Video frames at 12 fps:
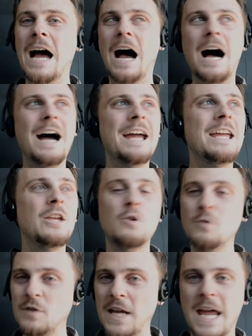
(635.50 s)
I
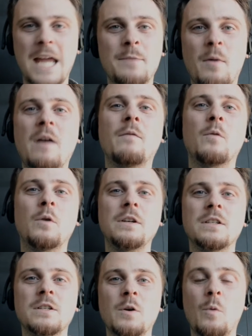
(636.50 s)
used to hate my
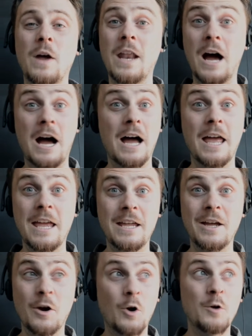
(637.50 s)
voice when
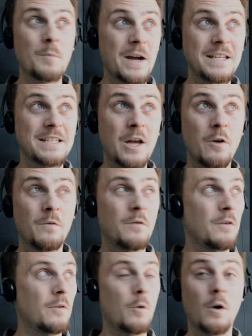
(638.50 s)
I heard
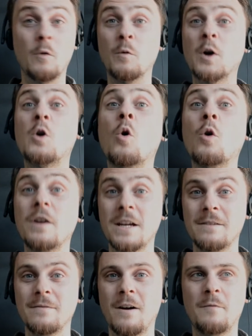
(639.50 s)
myself or a
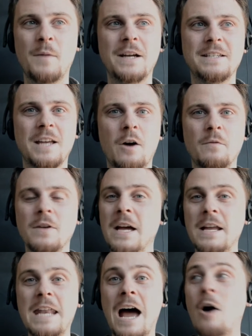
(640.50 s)
recording of myself.
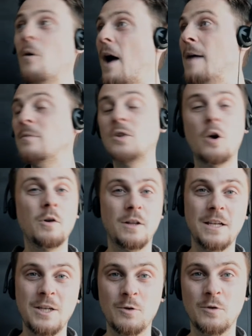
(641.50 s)
Now I'm
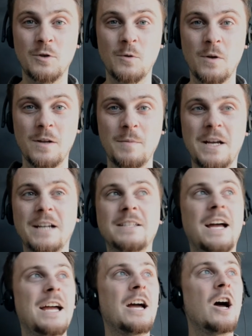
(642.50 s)
totally used to it because
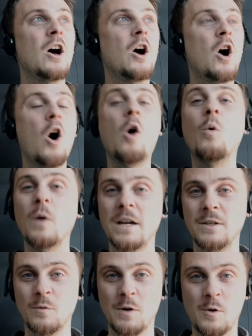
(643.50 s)
I
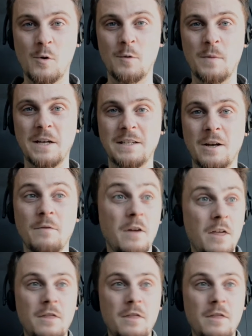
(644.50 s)
always record myself.